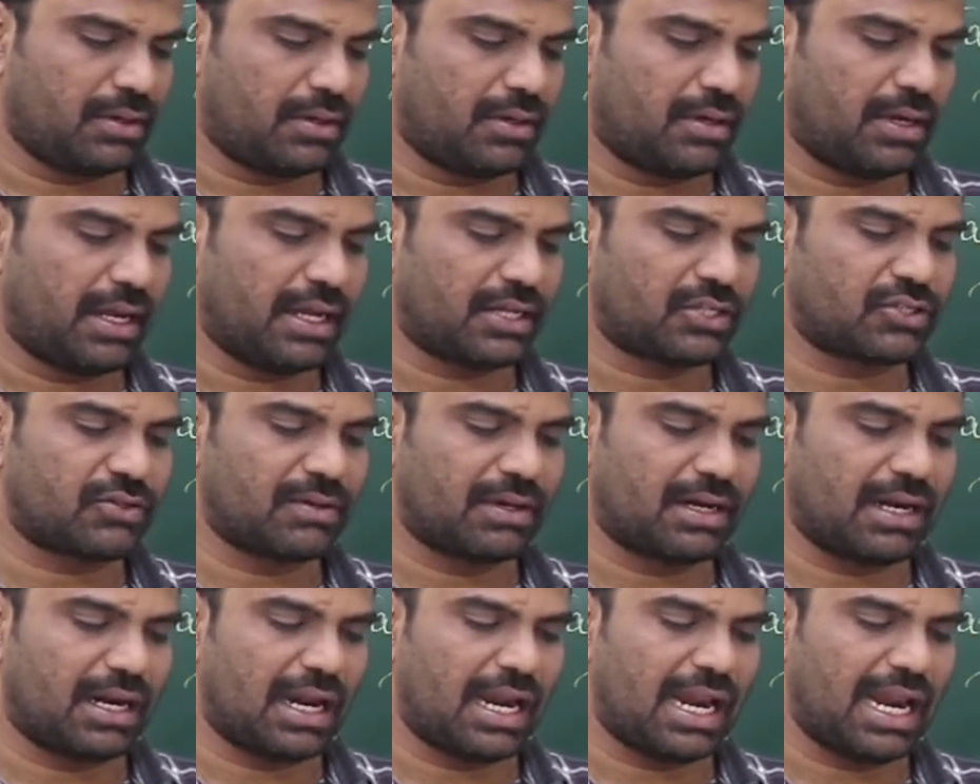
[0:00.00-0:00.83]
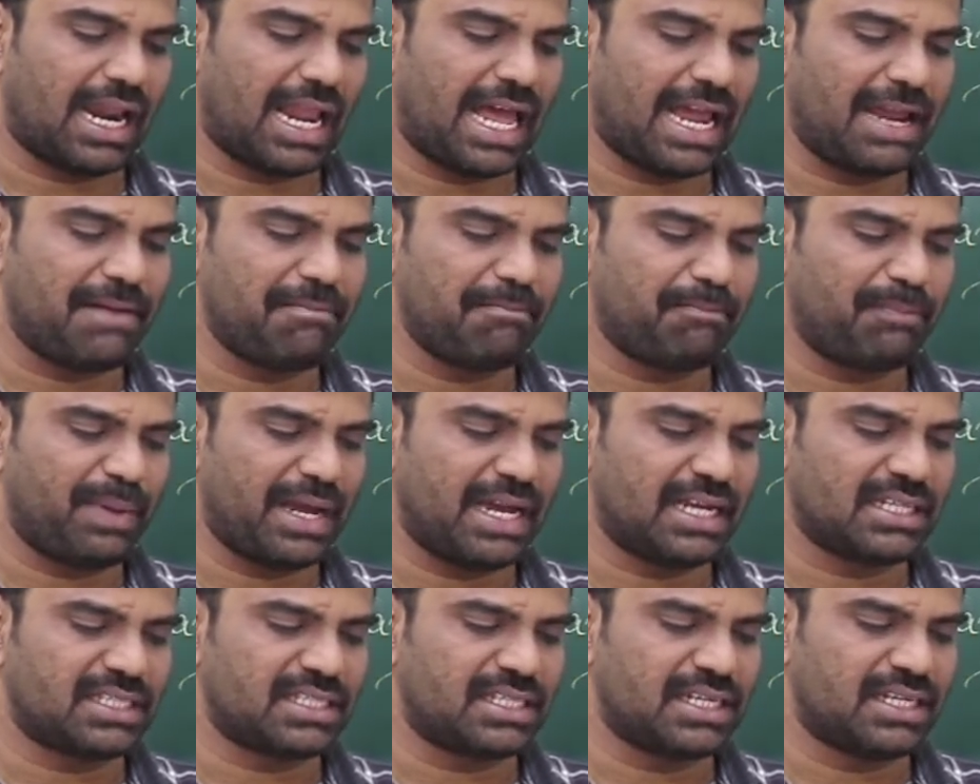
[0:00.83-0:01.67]
Next one, lime
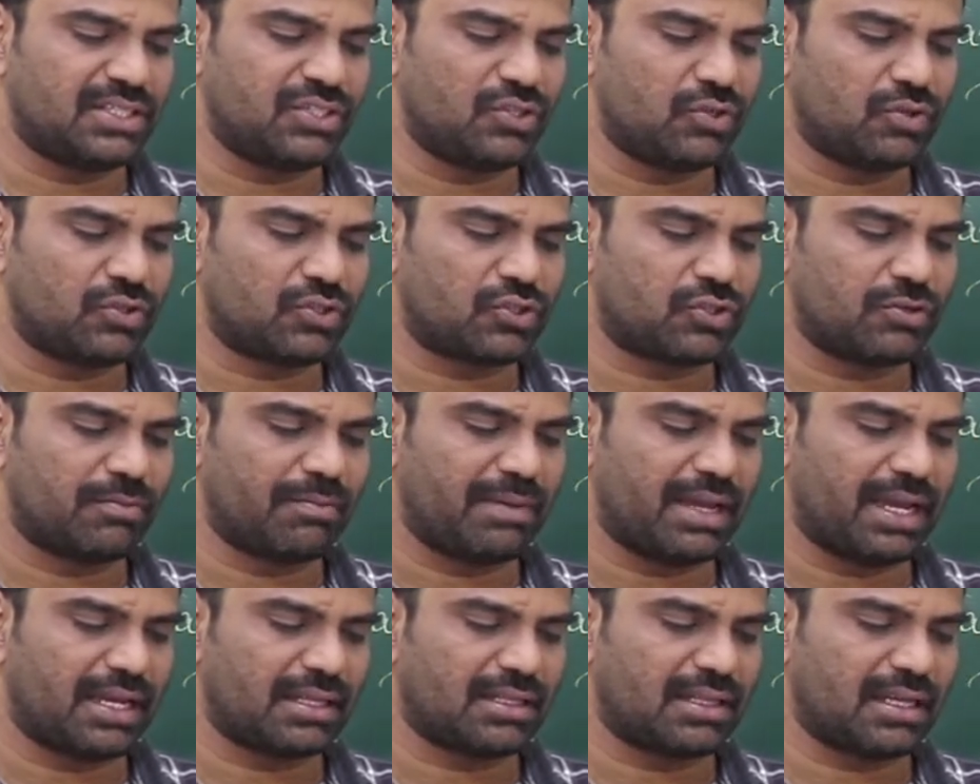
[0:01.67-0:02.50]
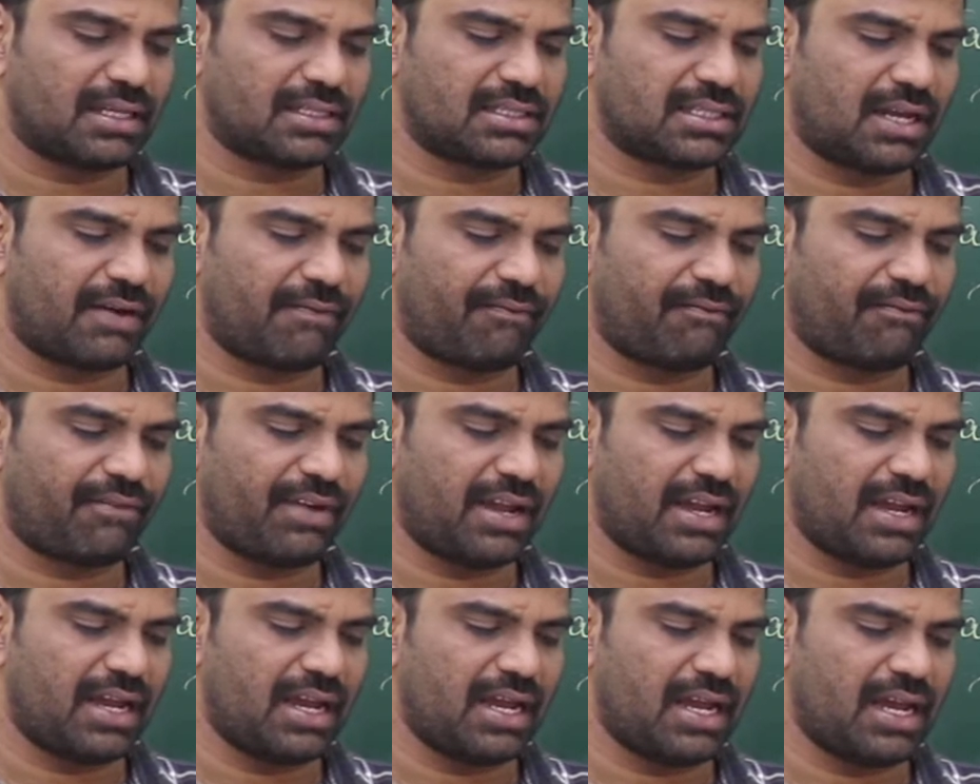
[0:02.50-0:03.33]
paste is used to make the
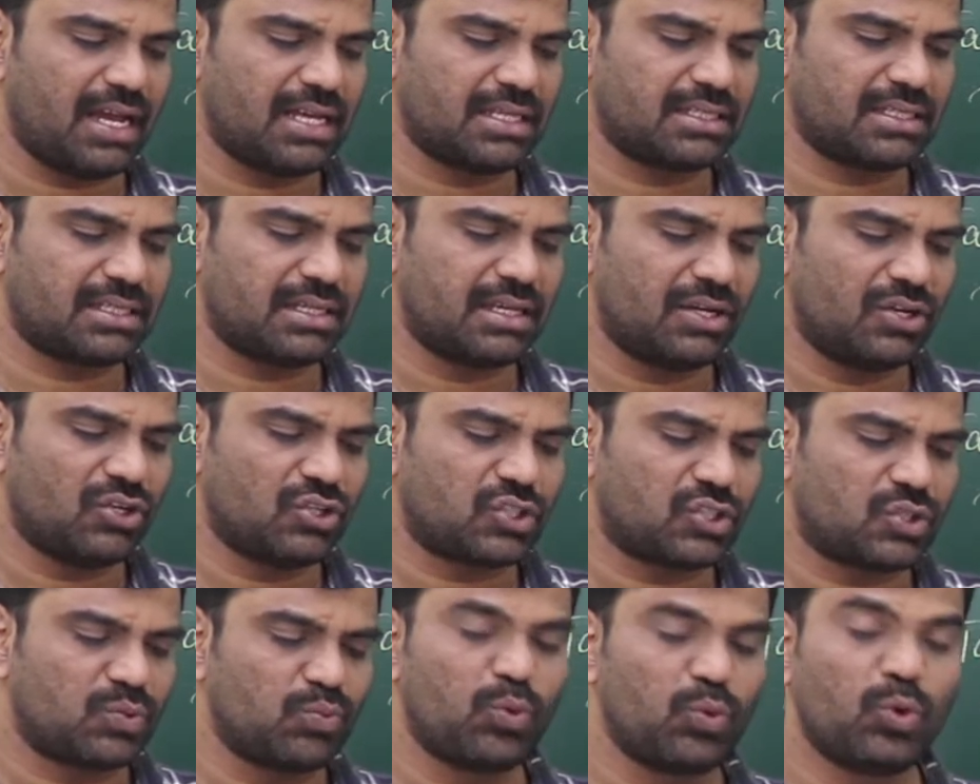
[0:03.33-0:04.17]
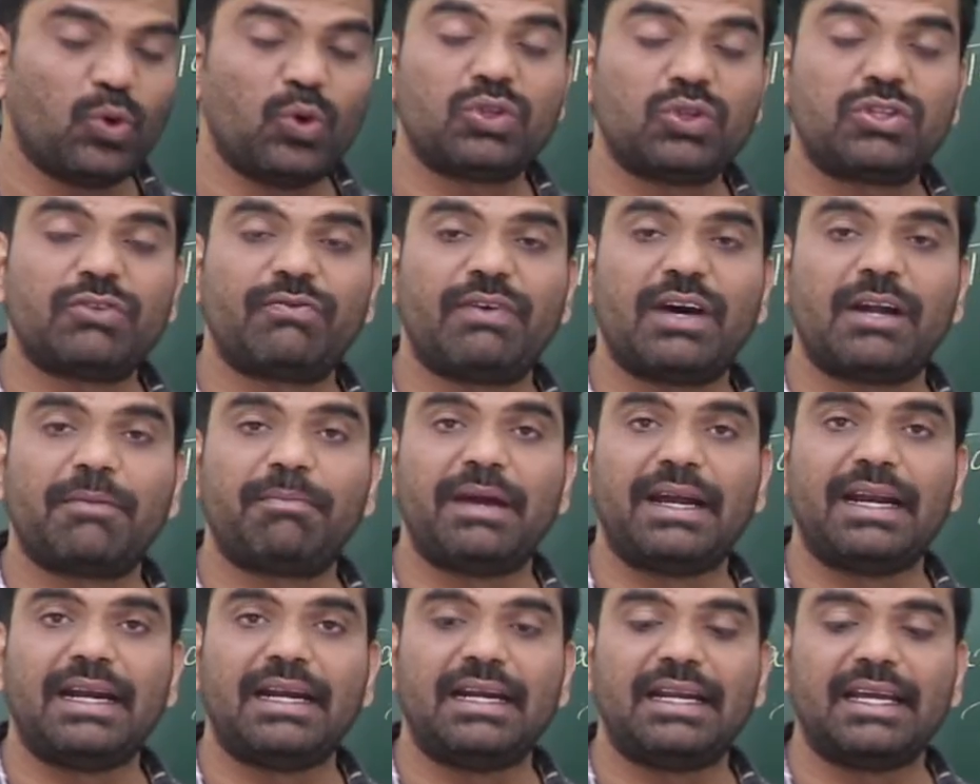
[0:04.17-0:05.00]
surface smooth for
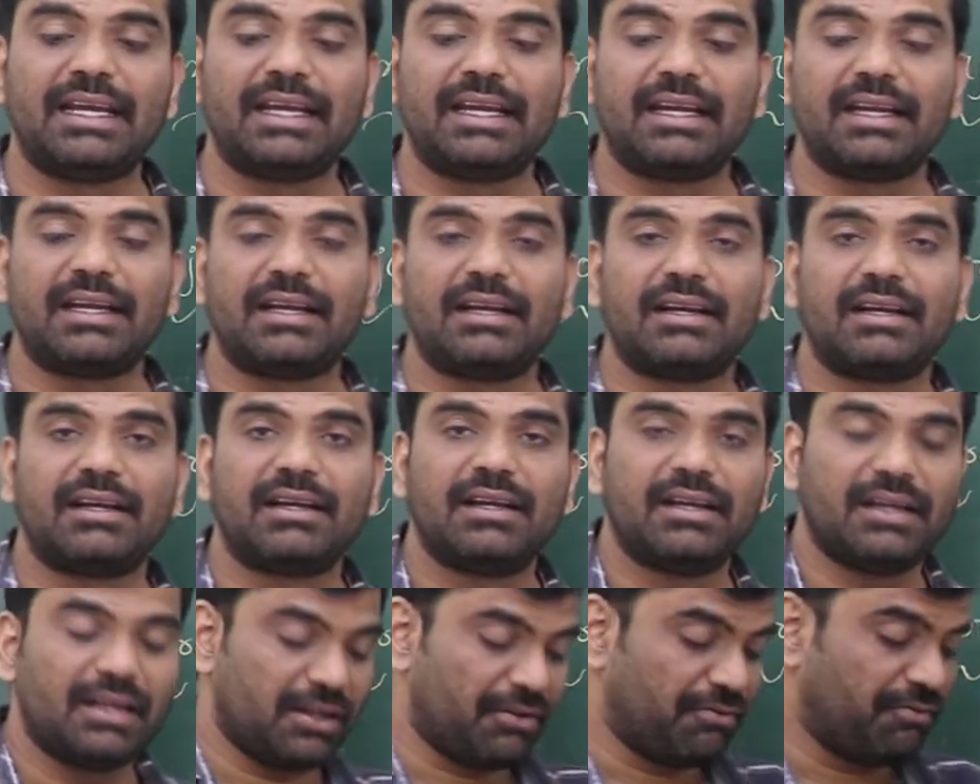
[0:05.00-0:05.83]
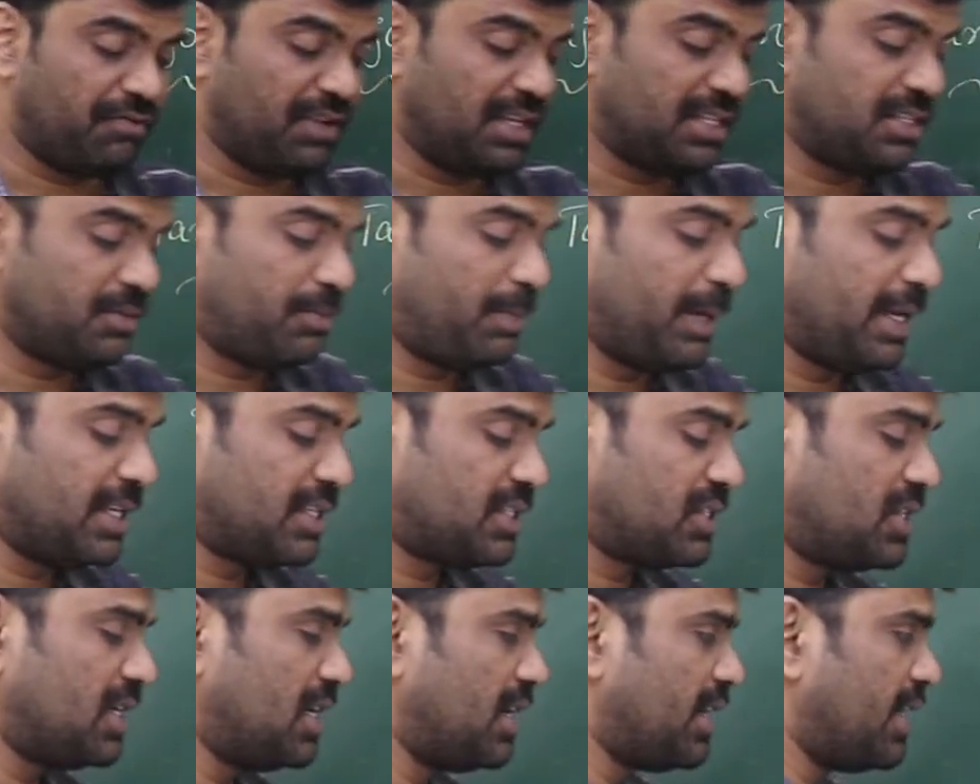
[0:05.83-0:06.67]
painting. Which
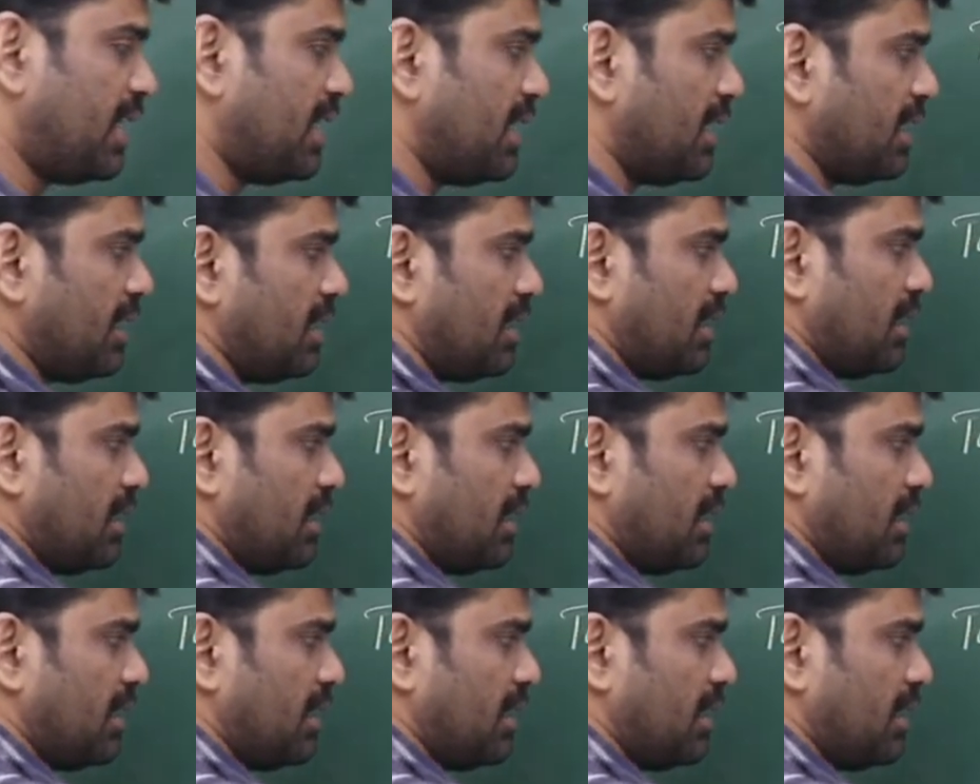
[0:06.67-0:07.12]
paste, children?